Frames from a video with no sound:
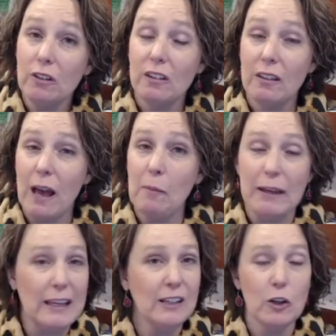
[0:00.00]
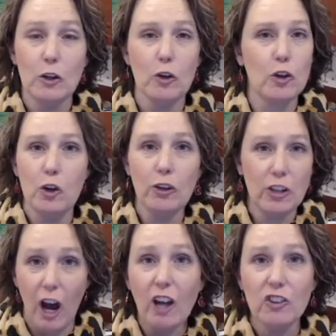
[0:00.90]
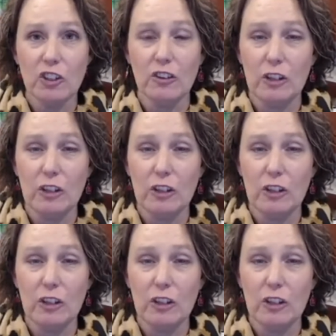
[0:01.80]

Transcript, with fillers: it to them in good conscience.